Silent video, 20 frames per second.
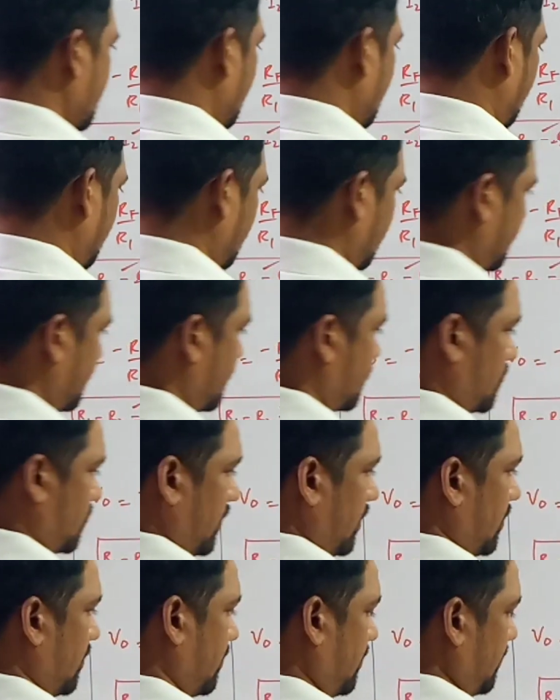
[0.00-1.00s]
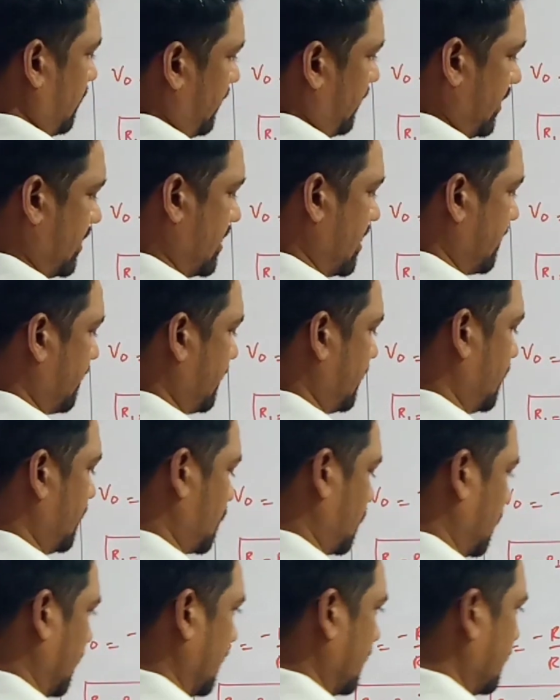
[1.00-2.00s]
not this one, not this, we are done with
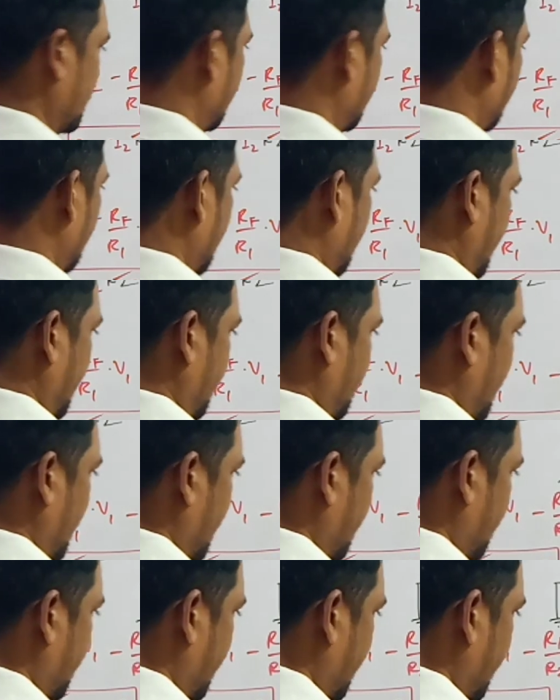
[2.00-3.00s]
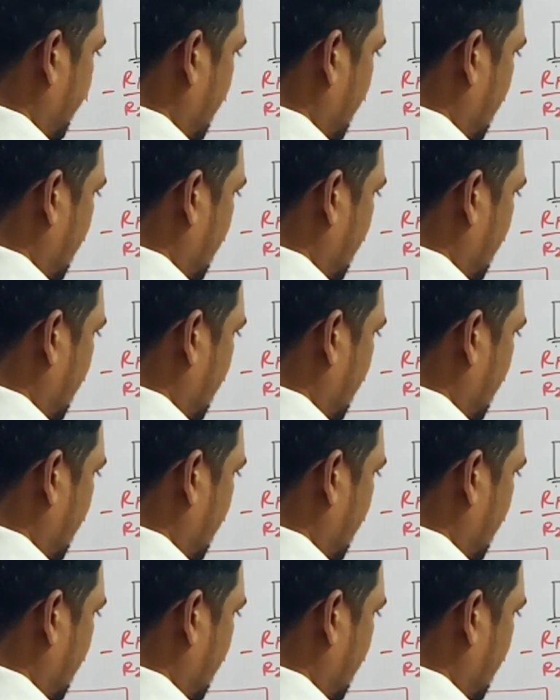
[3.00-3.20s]
this one. And what if